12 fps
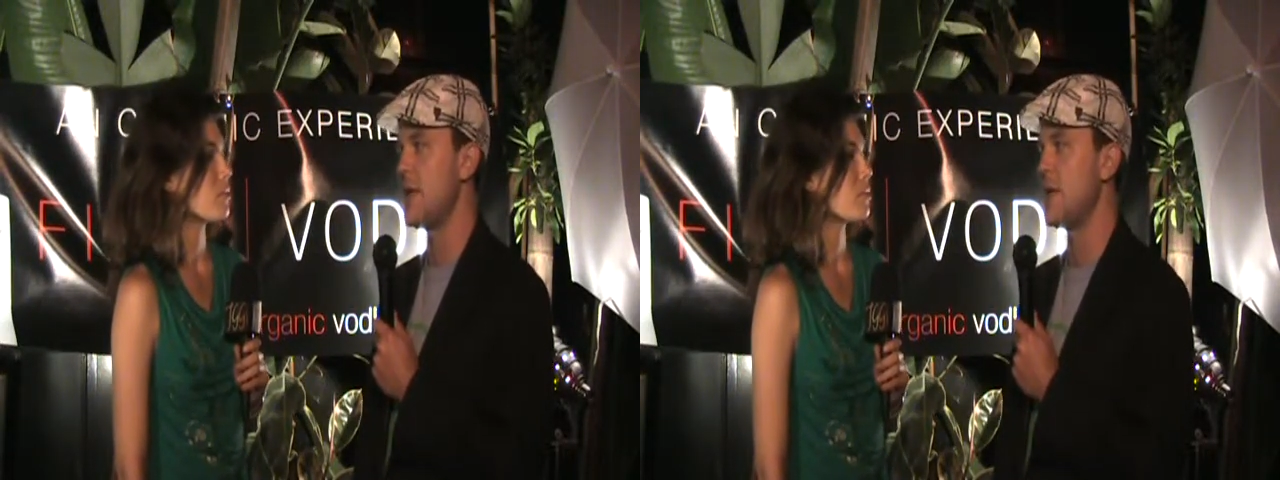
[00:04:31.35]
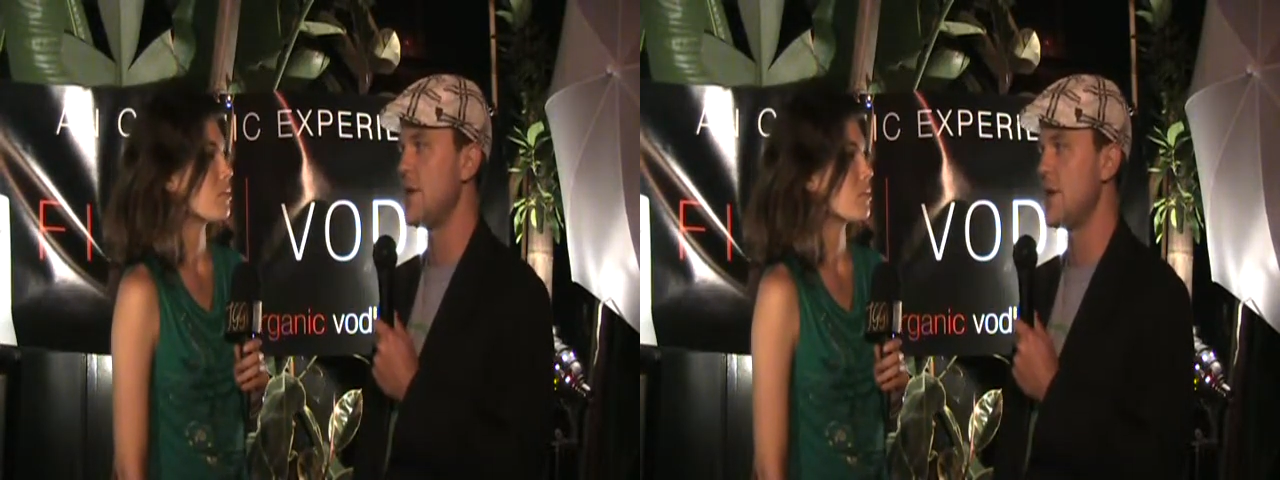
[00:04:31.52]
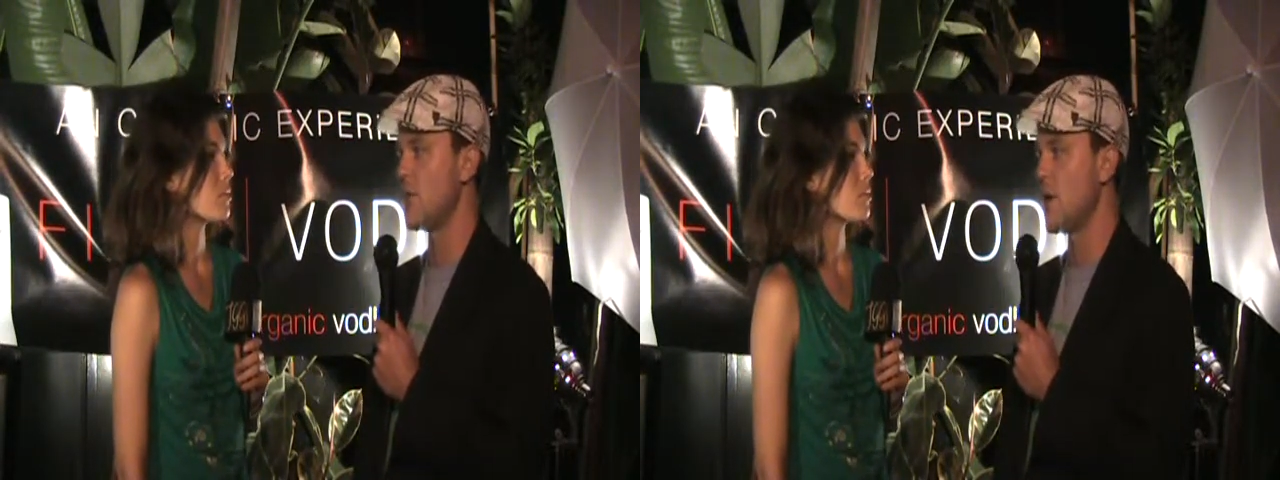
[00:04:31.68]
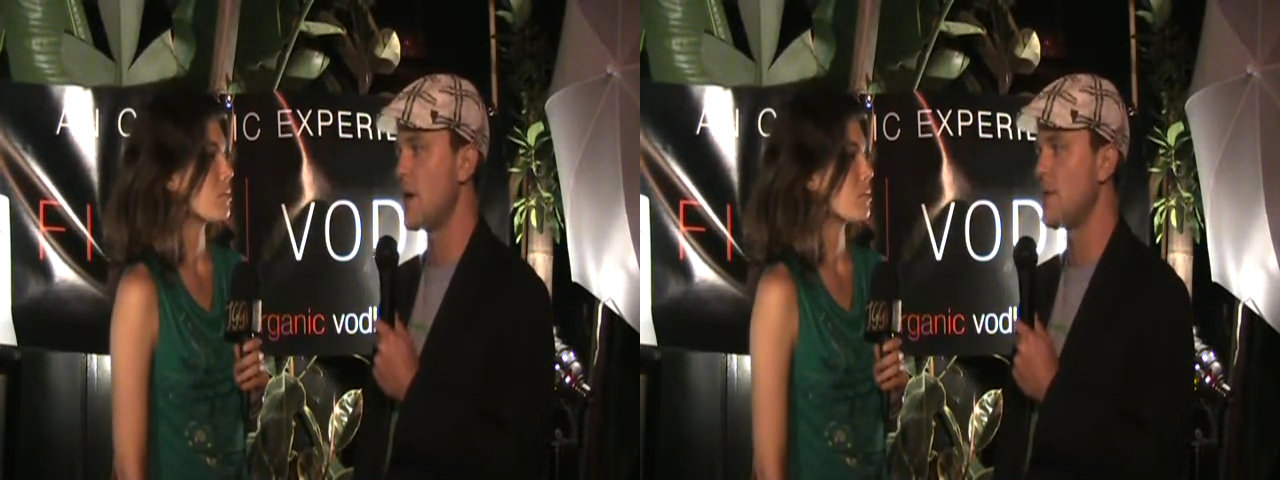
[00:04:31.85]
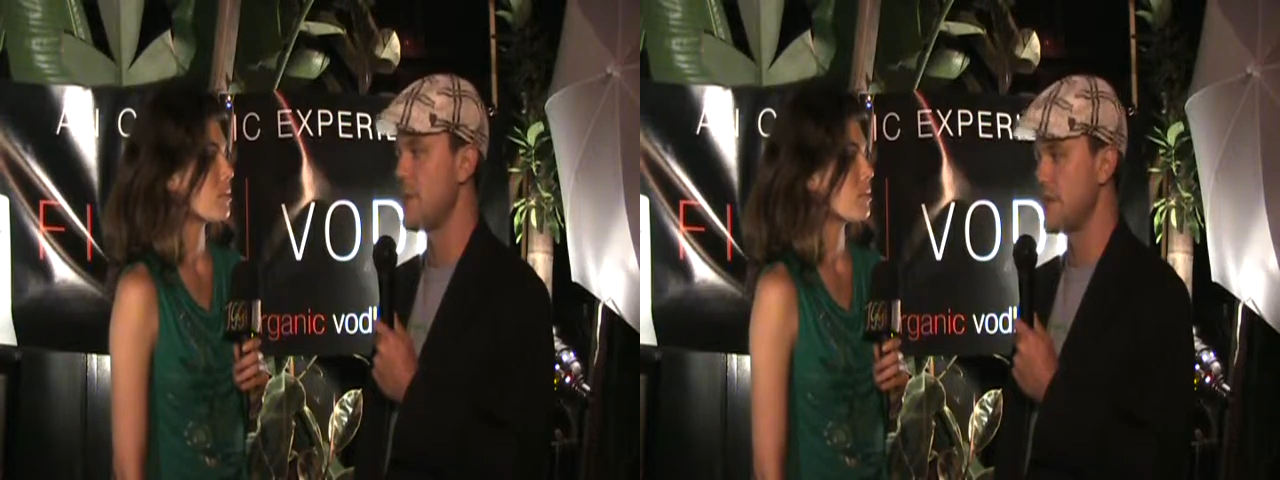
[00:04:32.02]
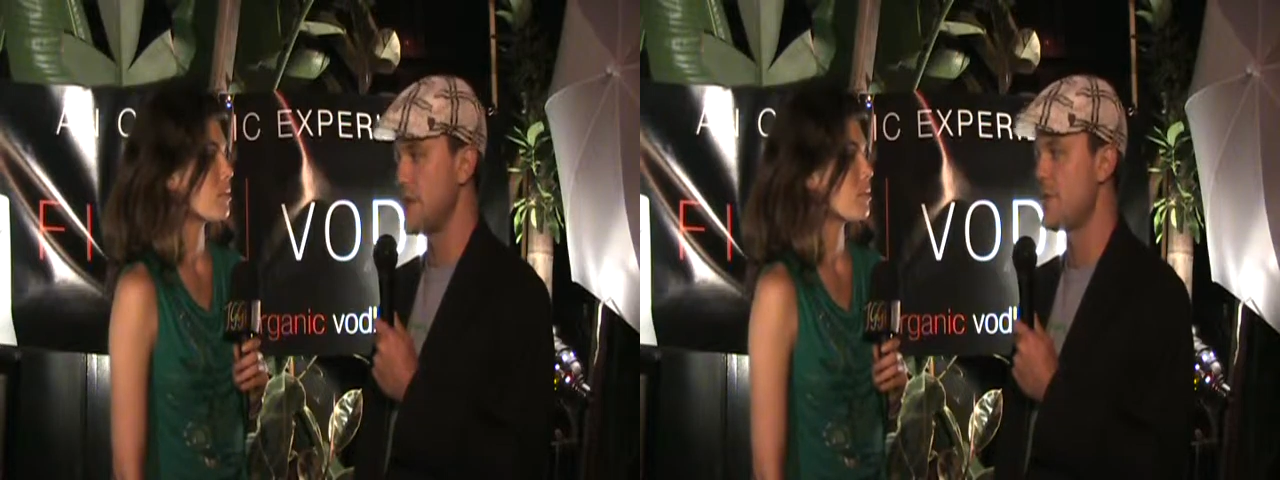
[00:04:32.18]
been here and
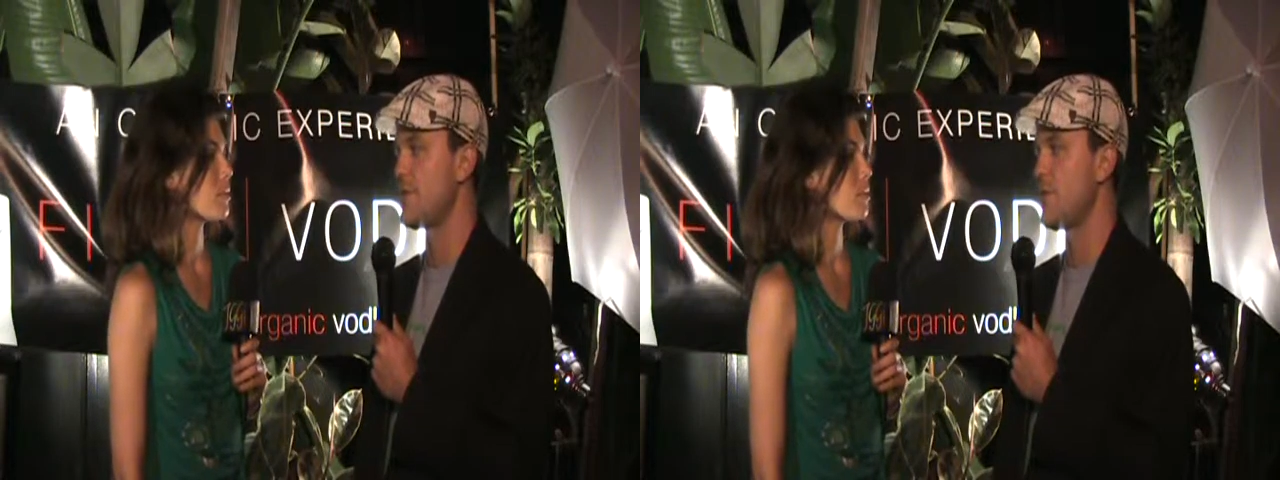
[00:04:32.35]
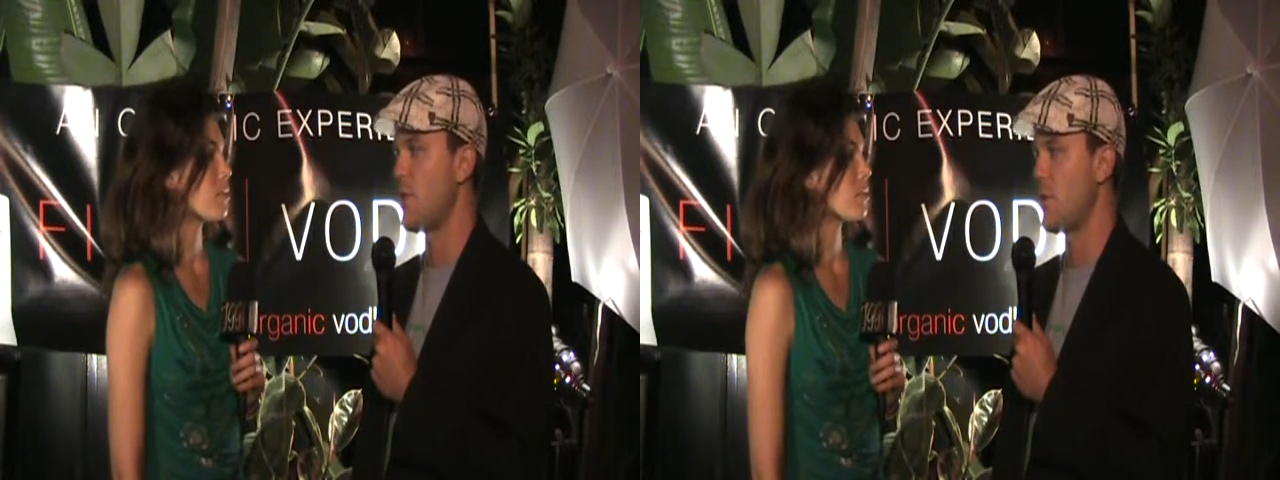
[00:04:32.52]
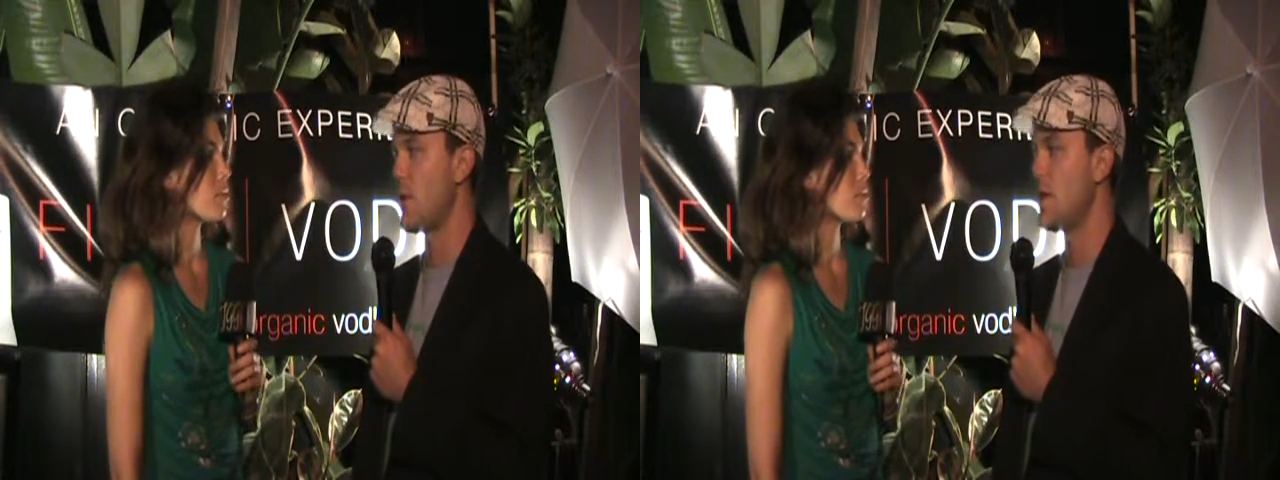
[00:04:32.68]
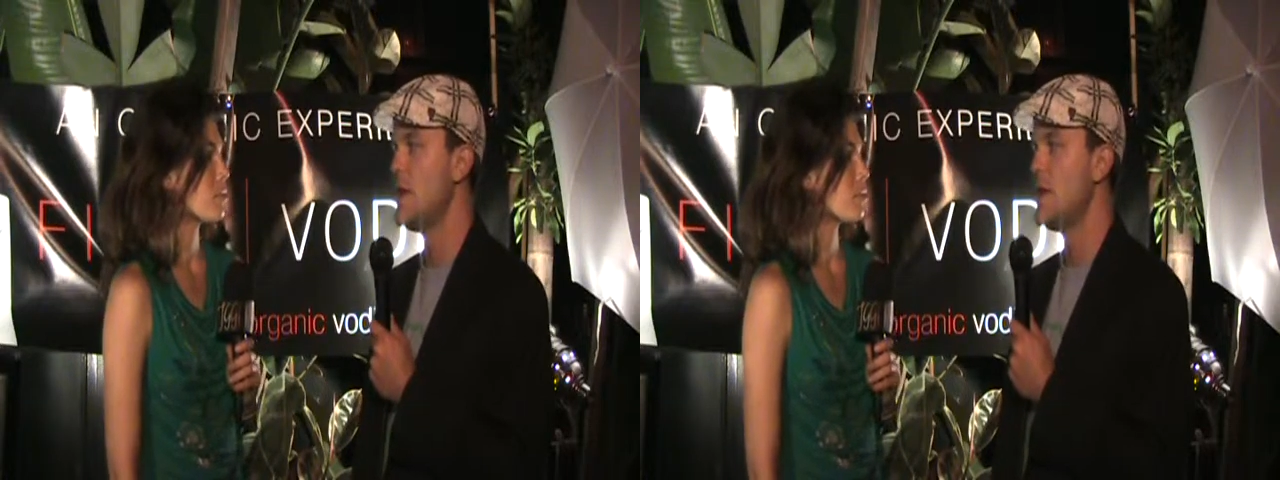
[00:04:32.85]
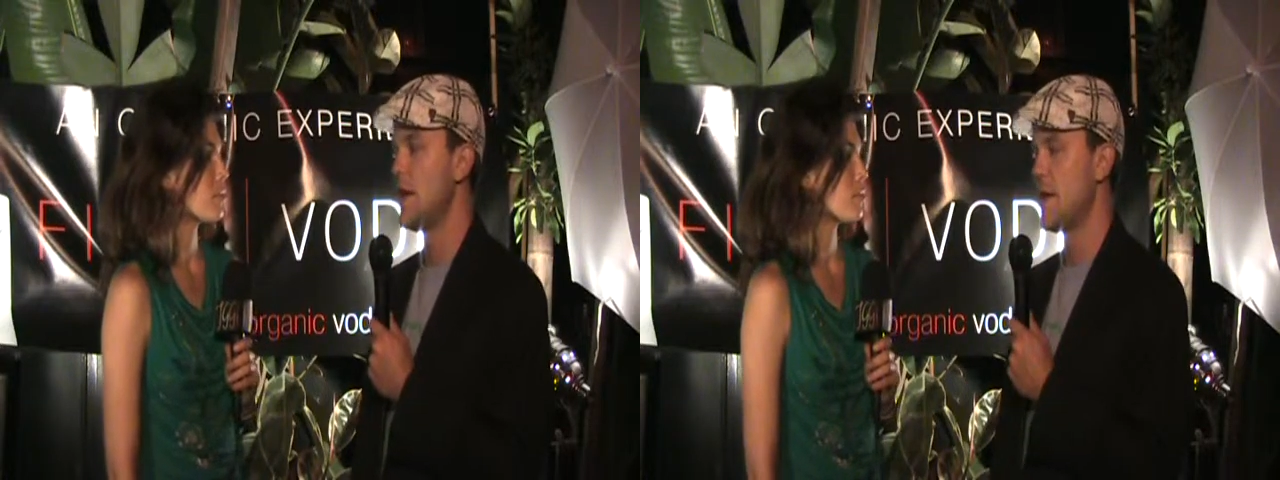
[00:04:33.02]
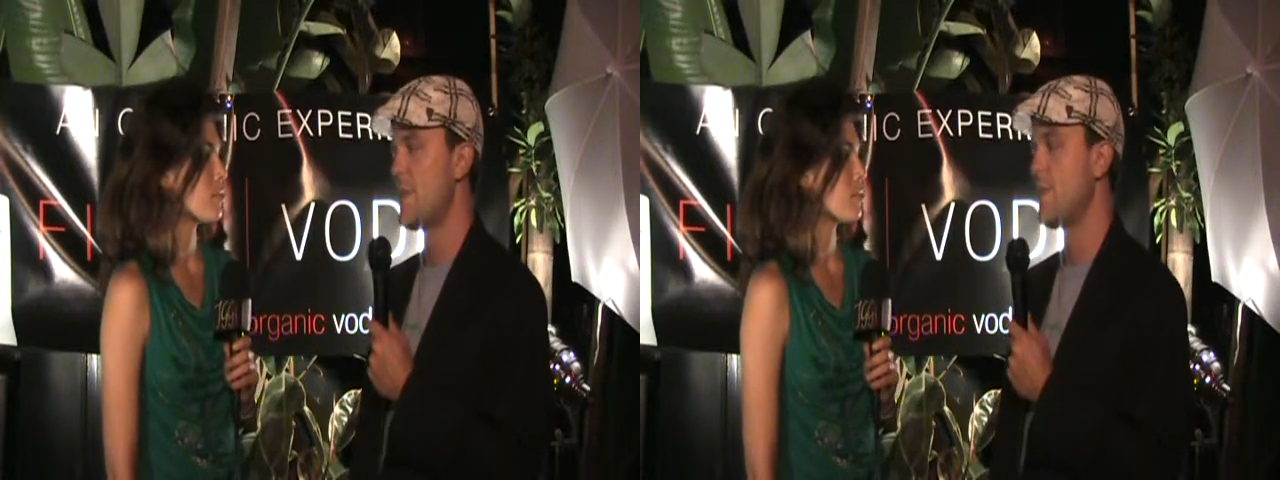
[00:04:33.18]
running business for